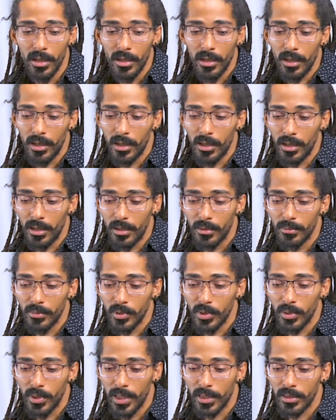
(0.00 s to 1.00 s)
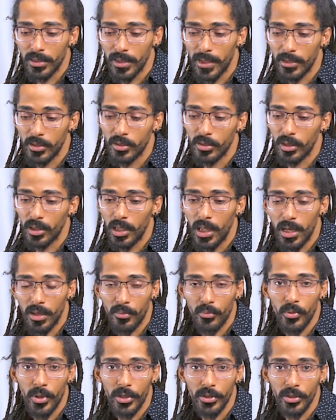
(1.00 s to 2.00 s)
So that's just a lot of
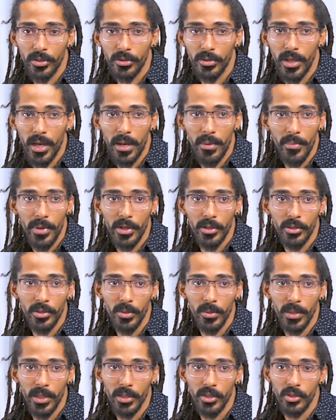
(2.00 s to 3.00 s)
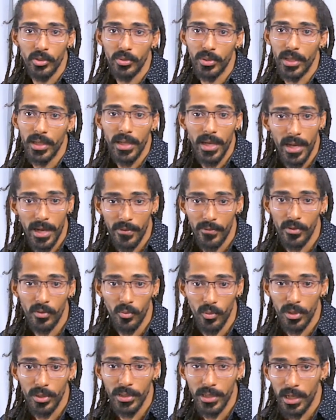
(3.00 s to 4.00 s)
pressure. You got to make sure that you get
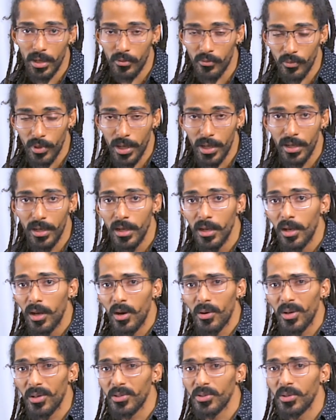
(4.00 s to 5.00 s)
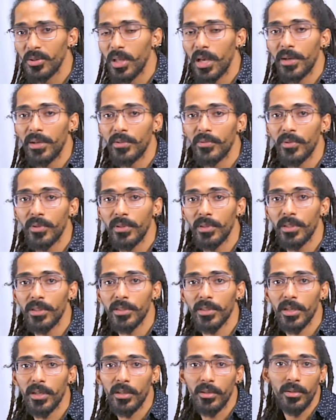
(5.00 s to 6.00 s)
everyone down right, or else your line really is
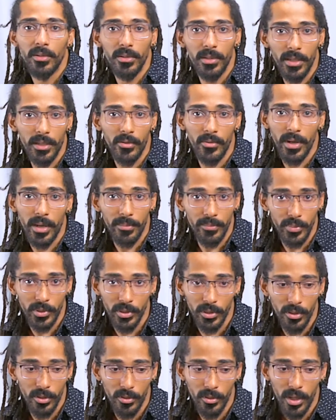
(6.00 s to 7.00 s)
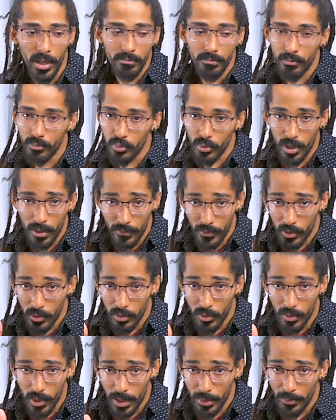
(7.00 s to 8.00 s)
going to look like crap. So
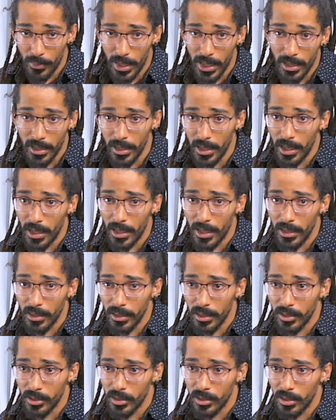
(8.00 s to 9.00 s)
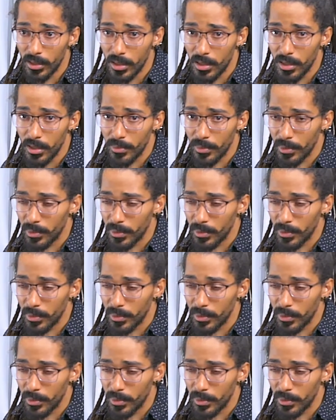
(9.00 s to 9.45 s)
bravo, Matt, and let's see the clip.